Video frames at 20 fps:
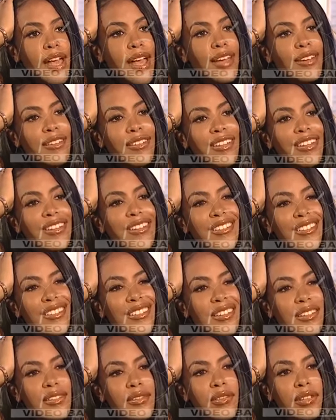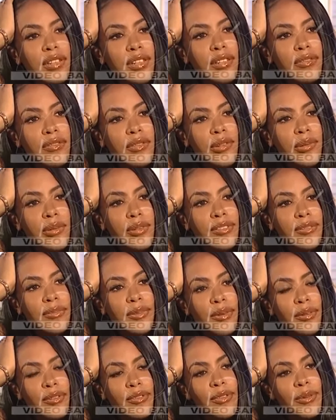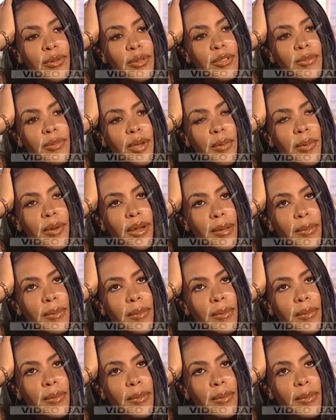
I don't let those things really influence me or influence my work.